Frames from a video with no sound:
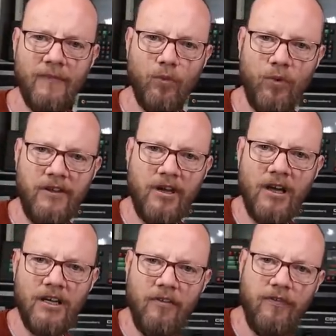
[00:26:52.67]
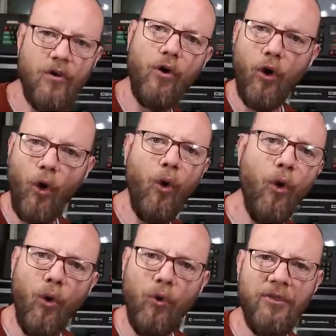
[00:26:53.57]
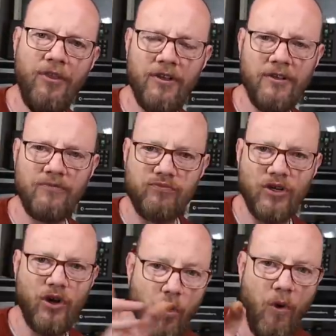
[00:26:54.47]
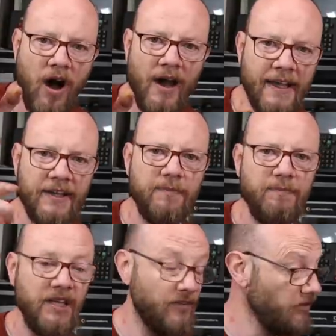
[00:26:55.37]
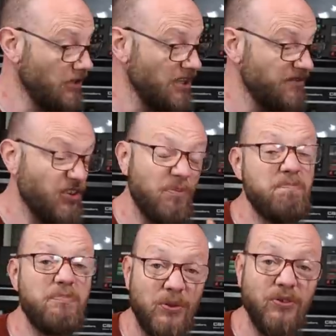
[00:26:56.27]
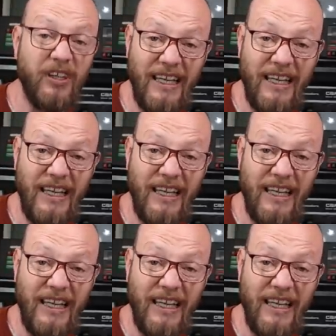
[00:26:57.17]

with kind of all the required bits kind of just built